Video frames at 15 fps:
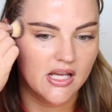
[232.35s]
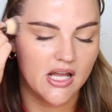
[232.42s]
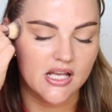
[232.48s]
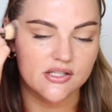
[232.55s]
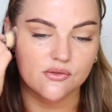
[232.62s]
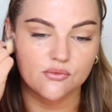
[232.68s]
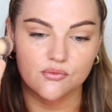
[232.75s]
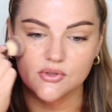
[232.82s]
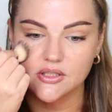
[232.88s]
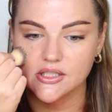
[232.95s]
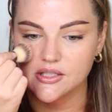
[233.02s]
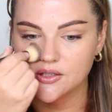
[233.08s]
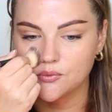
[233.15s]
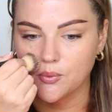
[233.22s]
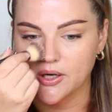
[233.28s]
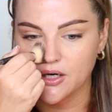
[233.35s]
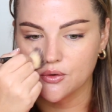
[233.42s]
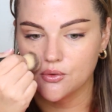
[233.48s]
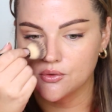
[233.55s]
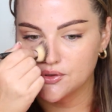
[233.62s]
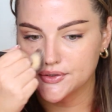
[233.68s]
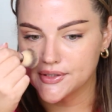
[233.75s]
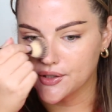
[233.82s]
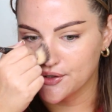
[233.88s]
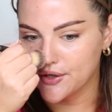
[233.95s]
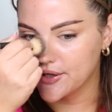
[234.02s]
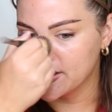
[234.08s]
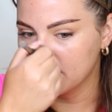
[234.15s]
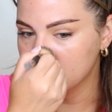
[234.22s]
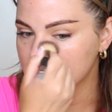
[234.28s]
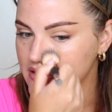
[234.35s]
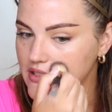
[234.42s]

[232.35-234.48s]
Has a really good wear, holds on,